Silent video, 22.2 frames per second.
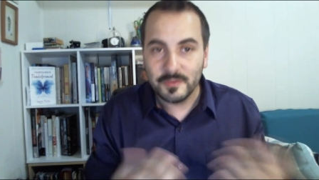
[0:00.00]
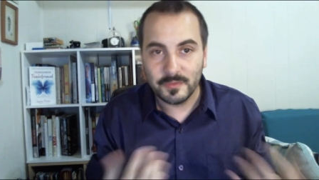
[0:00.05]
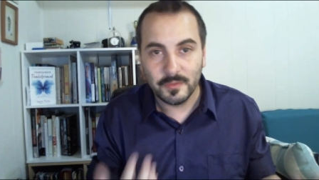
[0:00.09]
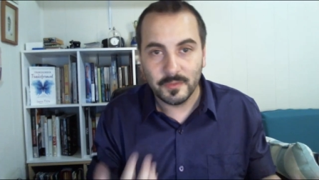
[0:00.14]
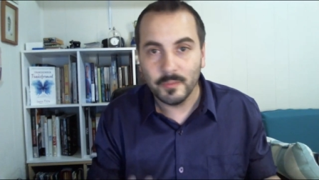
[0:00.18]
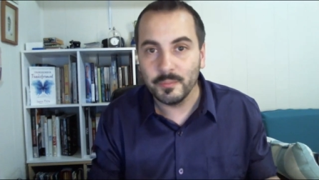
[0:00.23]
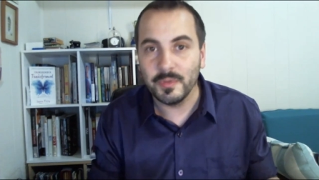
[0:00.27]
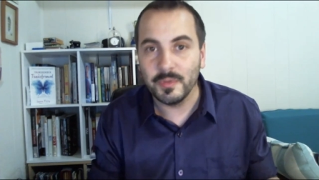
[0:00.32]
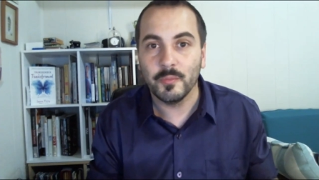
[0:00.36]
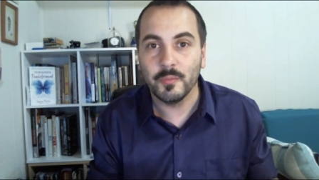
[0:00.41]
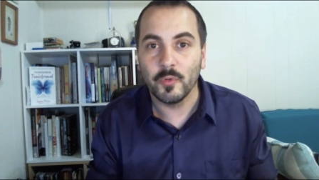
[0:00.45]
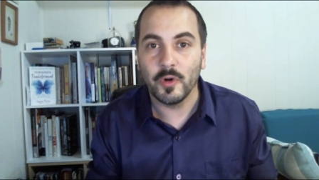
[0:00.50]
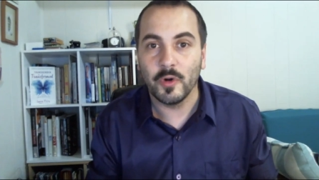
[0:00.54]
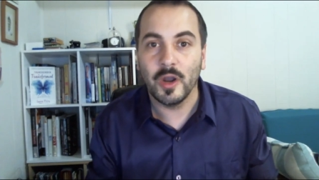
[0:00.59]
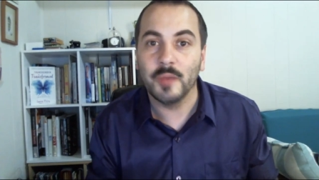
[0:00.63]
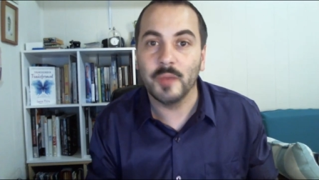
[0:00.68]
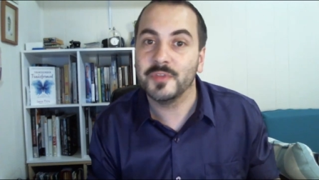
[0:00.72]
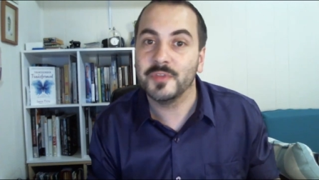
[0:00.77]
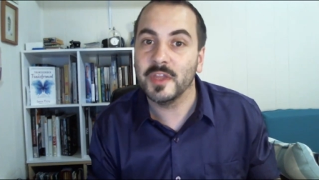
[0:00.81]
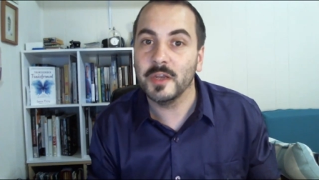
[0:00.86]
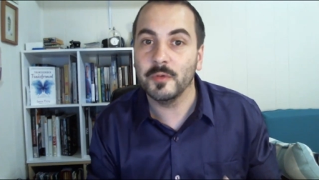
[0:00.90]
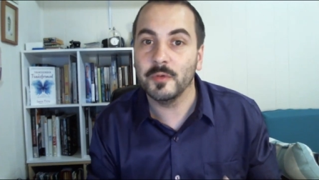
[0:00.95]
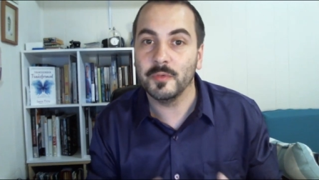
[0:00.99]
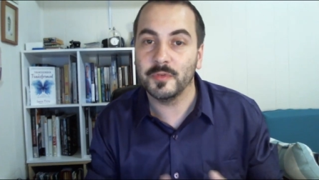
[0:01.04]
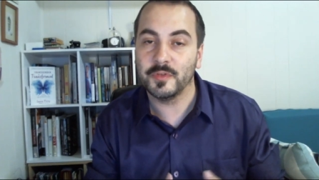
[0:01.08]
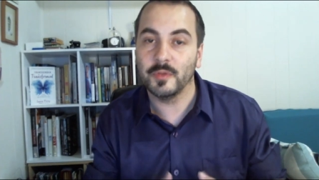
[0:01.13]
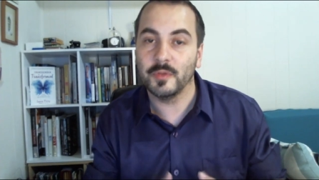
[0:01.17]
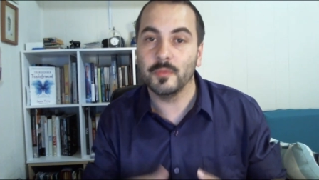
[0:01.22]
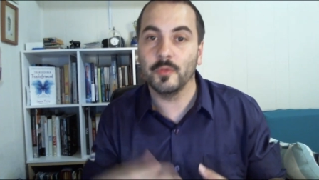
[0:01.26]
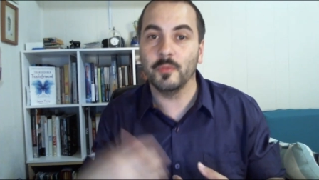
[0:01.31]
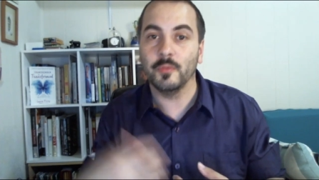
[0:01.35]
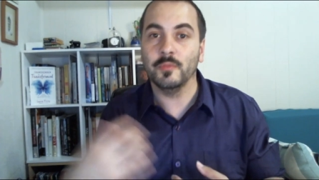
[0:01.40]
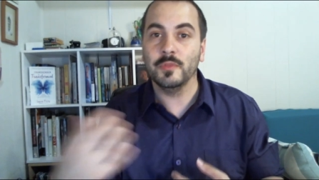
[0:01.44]
a bit more updated with
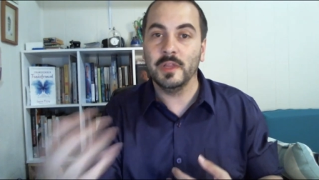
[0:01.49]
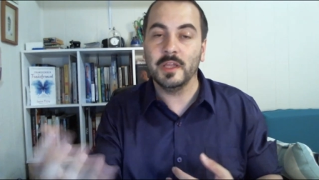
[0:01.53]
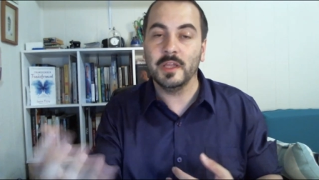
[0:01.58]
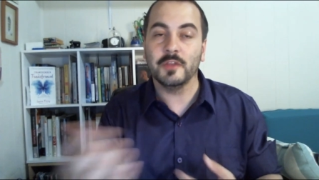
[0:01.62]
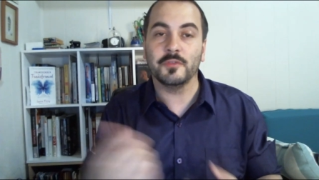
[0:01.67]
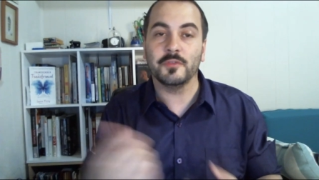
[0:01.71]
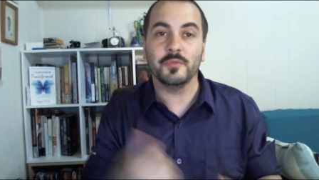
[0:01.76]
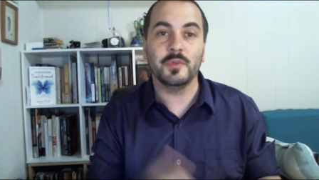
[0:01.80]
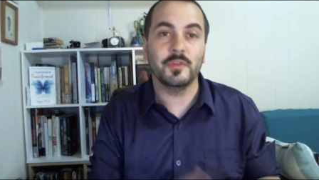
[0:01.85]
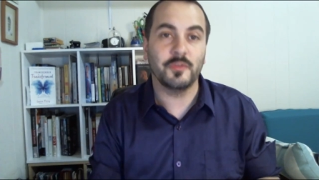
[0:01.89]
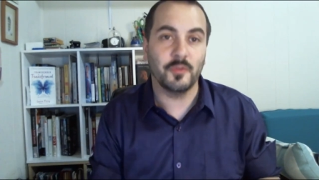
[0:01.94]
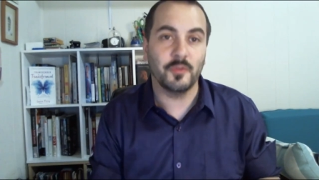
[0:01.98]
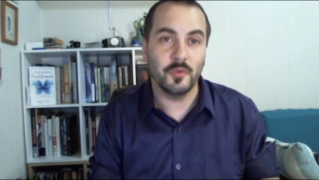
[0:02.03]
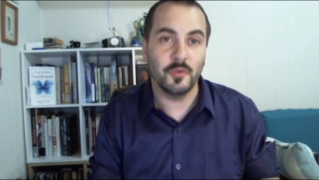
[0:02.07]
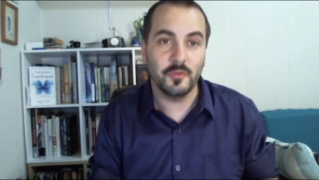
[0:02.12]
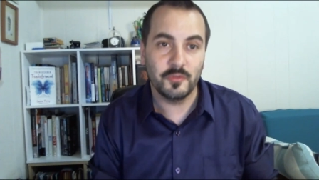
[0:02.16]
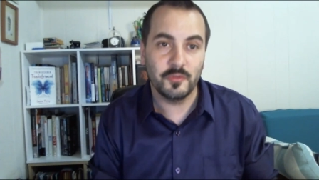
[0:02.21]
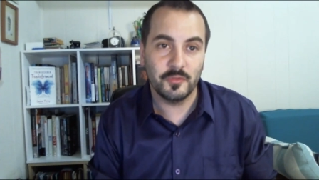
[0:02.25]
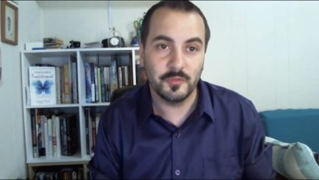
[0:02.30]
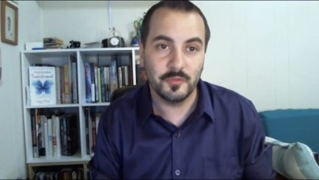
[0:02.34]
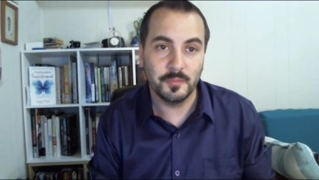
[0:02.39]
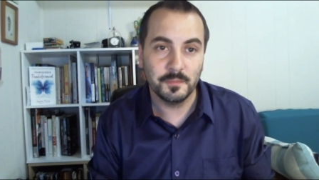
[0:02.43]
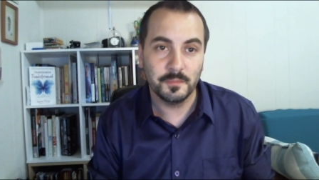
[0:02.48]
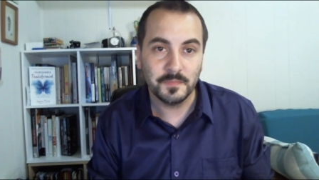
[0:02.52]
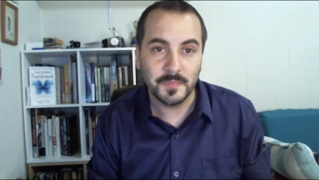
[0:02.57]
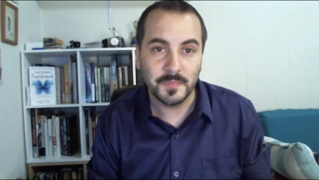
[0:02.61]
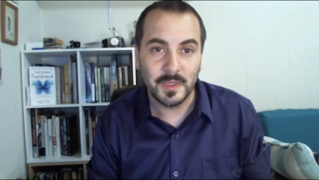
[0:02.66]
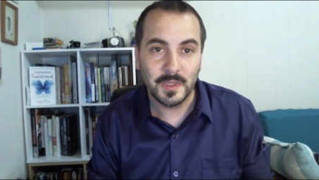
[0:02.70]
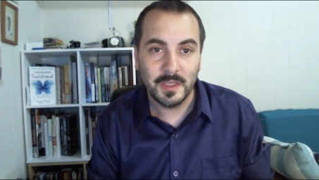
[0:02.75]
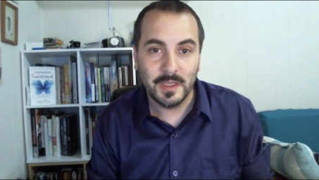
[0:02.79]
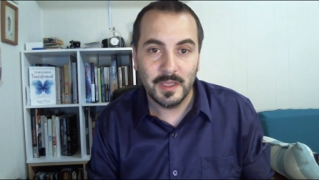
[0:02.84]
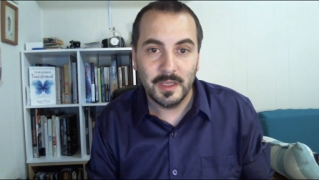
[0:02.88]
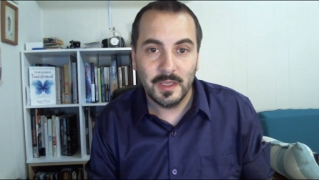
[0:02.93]
some of the latest research.
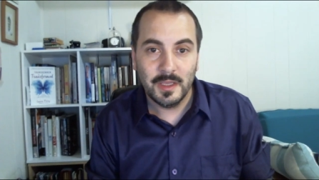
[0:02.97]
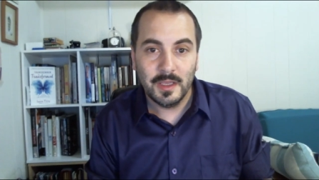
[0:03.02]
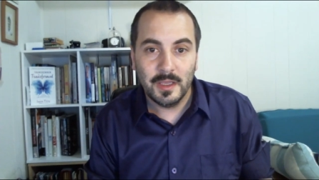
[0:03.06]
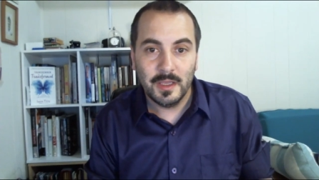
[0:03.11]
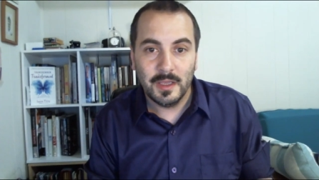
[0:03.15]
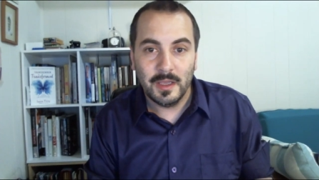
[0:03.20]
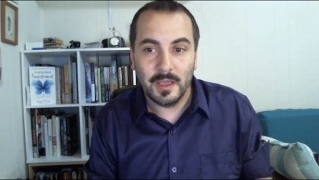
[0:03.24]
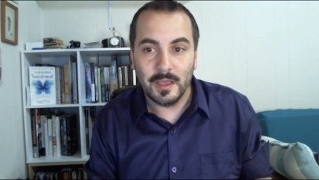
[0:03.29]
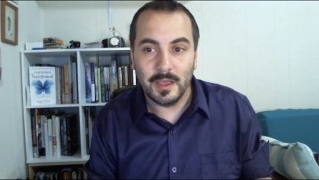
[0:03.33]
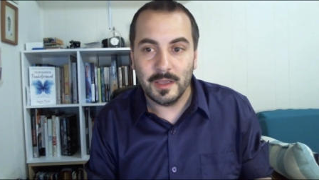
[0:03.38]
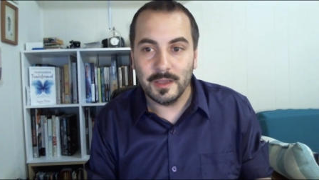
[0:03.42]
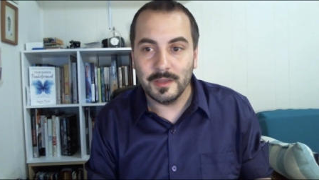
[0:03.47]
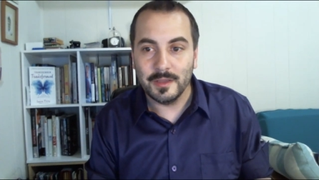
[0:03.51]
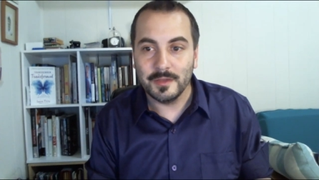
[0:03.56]
And